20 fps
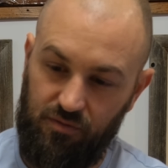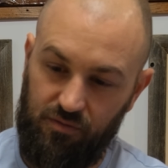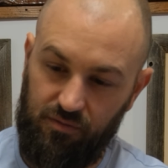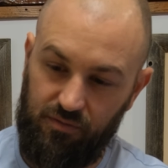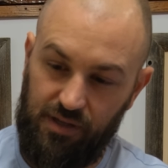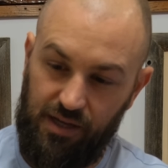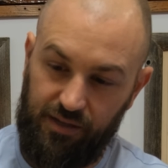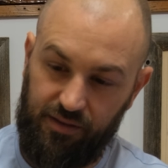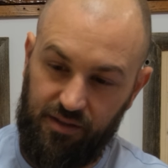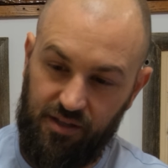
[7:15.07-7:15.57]

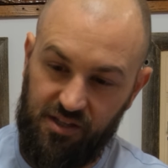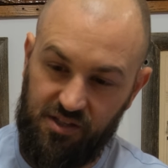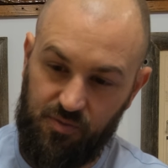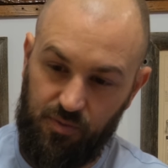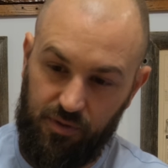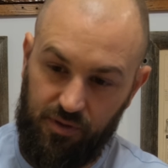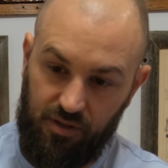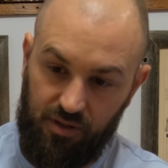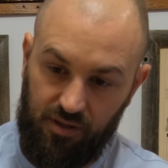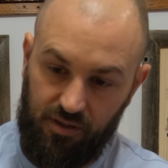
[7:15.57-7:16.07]
like this
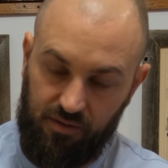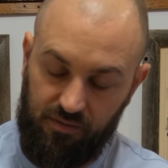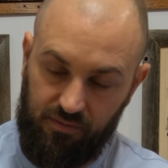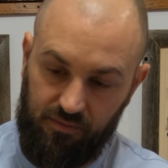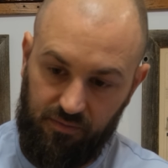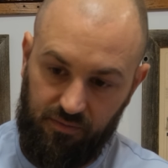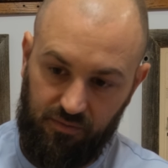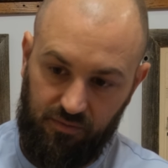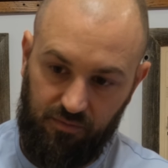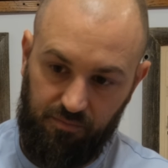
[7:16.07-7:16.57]
with the
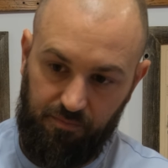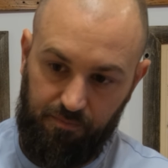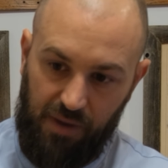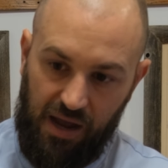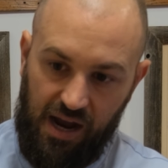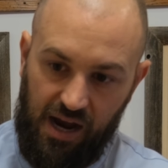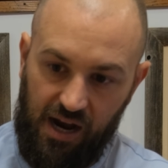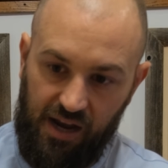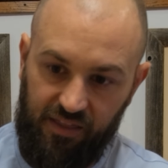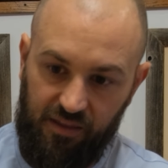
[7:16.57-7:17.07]

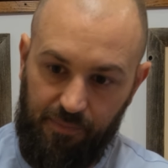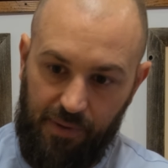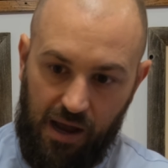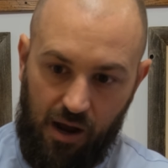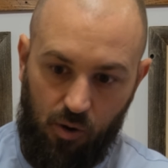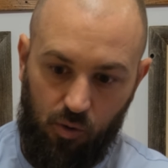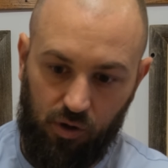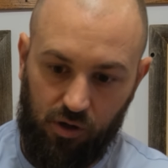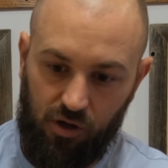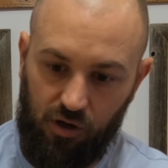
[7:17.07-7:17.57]
behind the
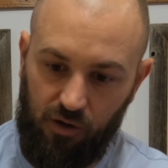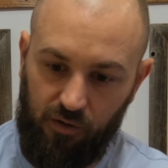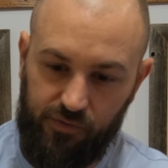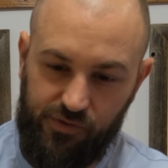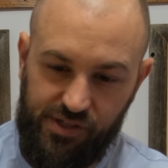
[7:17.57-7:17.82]
power curve